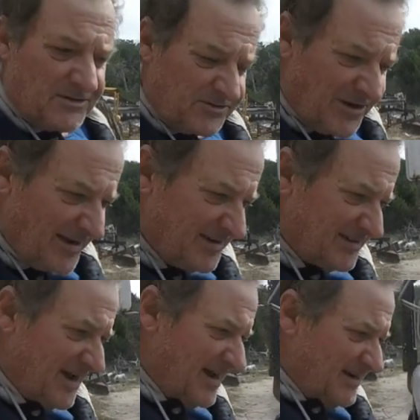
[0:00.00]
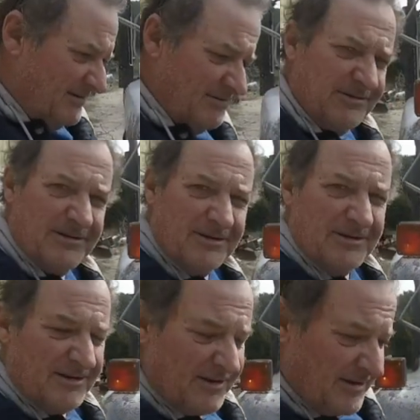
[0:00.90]
So I decided,
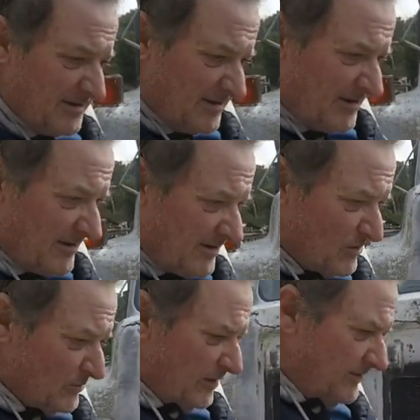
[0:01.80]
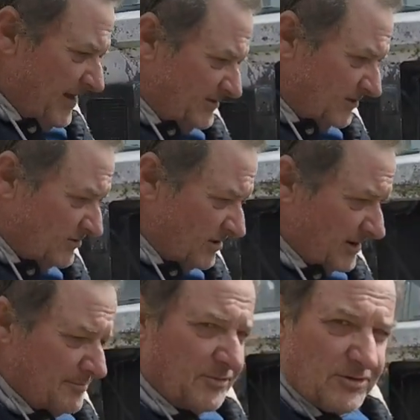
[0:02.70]
well, that's a truck
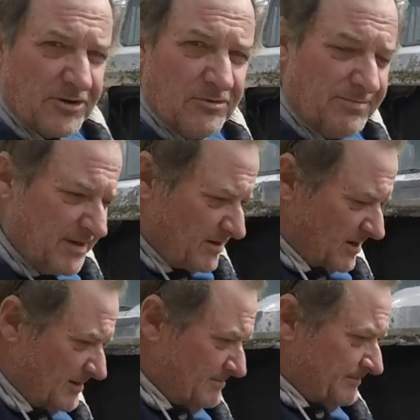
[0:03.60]
I'm going to go bid on.